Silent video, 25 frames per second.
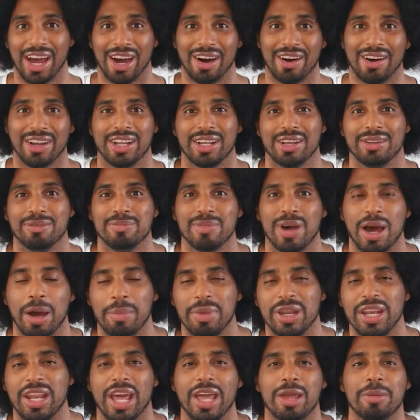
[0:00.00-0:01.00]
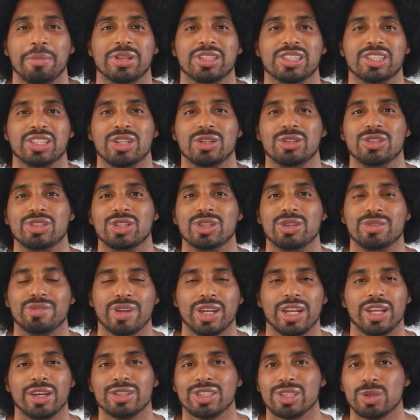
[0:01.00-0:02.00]
and I've been aiming to do 2
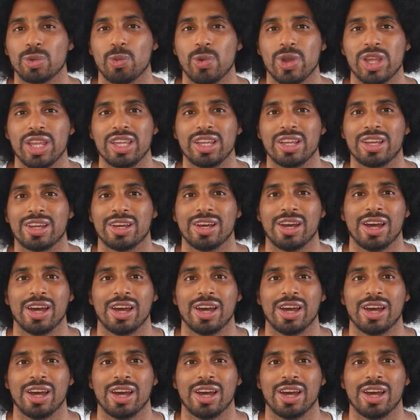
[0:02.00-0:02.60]
videos a week.